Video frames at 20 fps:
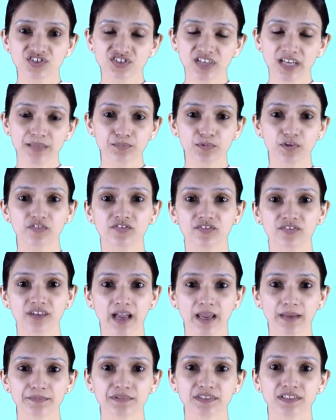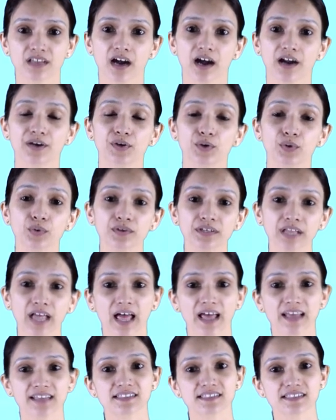type of crimes are known
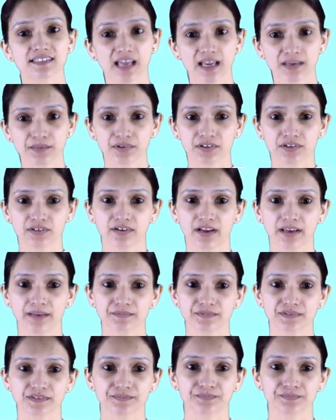as cyber crimes.